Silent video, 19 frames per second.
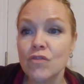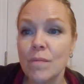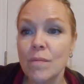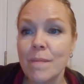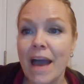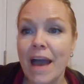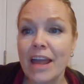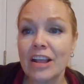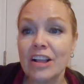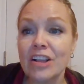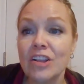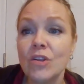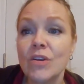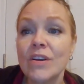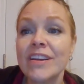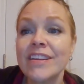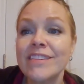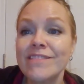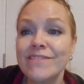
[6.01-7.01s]

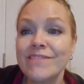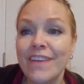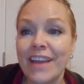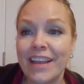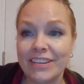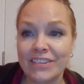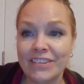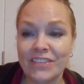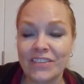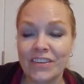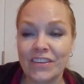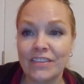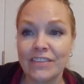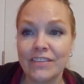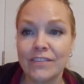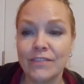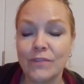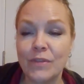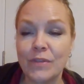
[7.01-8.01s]
grammatical
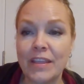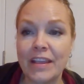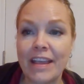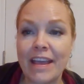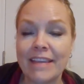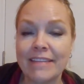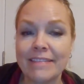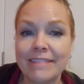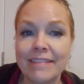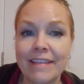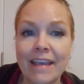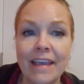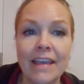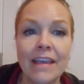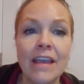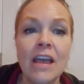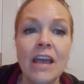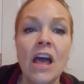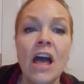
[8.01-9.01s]
conventions for the essay.